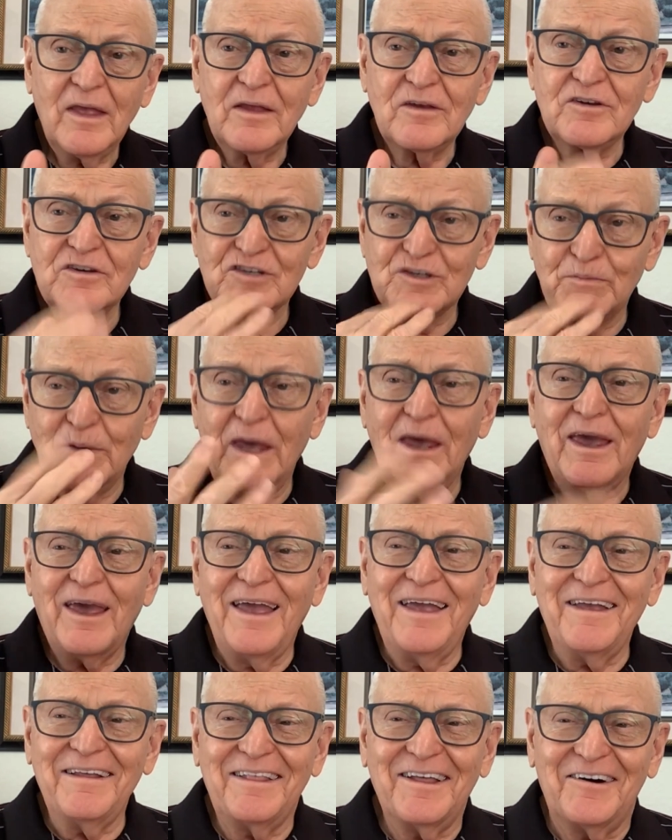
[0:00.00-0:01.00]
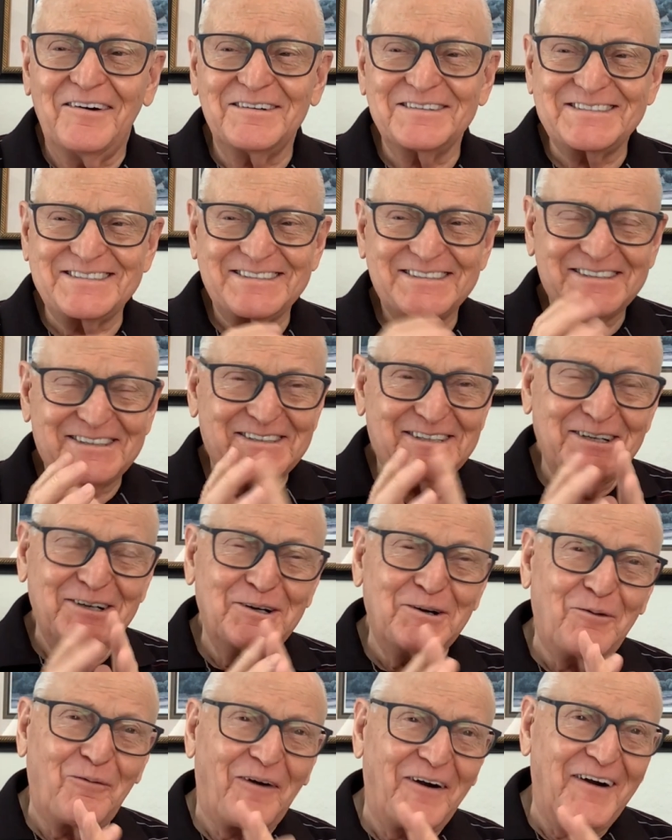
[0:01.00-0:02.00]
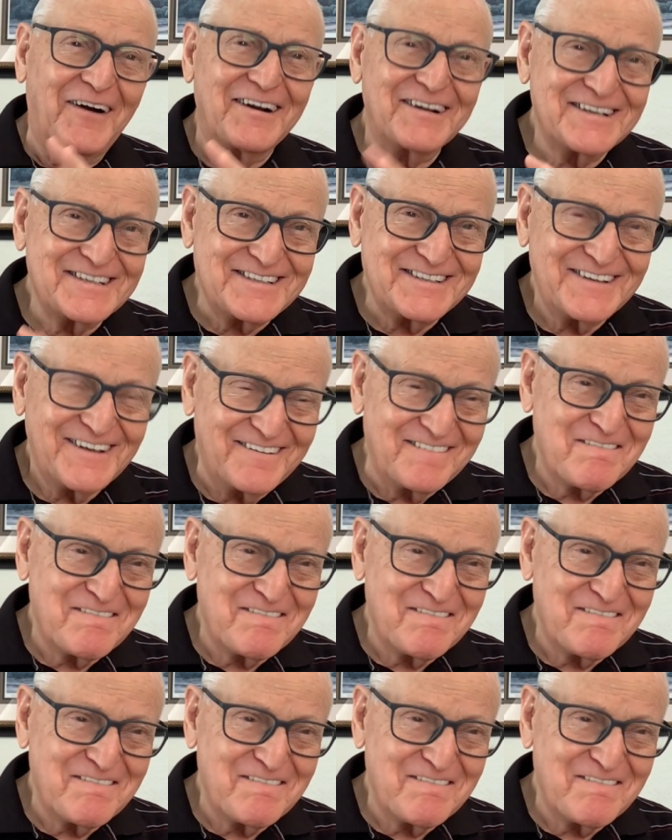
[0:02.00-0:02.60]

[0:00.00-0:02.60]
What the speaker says: just speaking those two words.